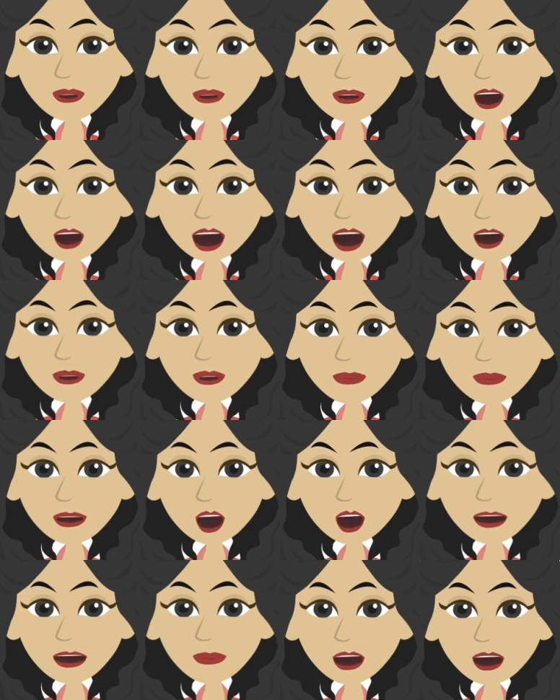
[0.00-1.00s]
how we
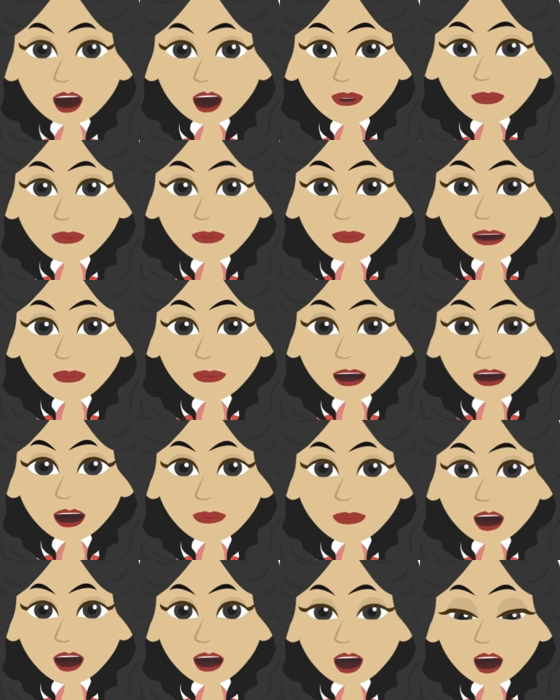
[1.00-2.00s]
can keep our
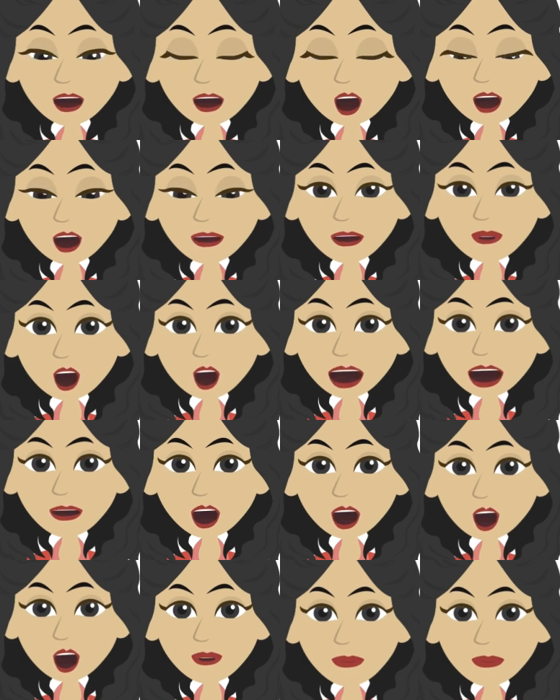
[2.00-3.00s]
coastal environment healthy,